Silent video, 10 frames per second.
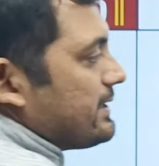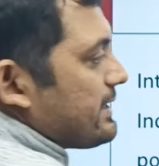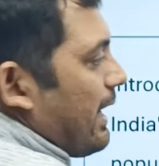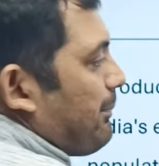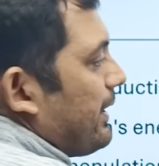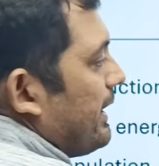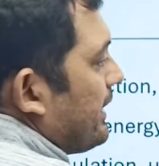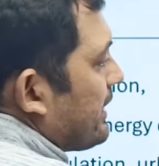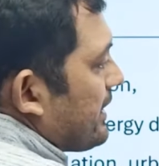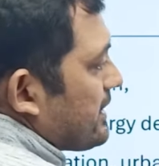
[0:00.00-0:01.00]
is rapidly
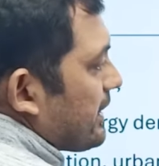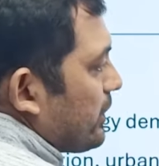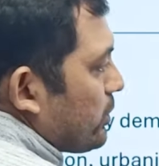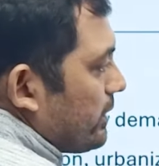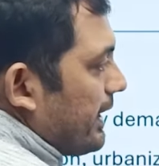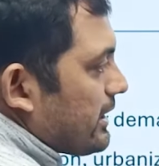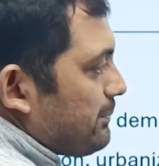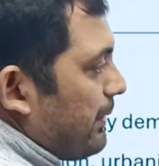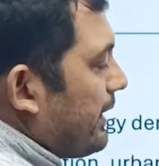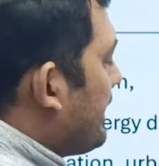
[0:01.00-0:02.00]
increasing due to the
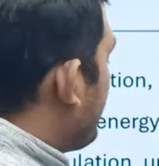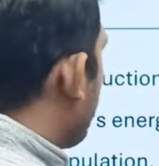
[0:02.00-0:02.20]
expanding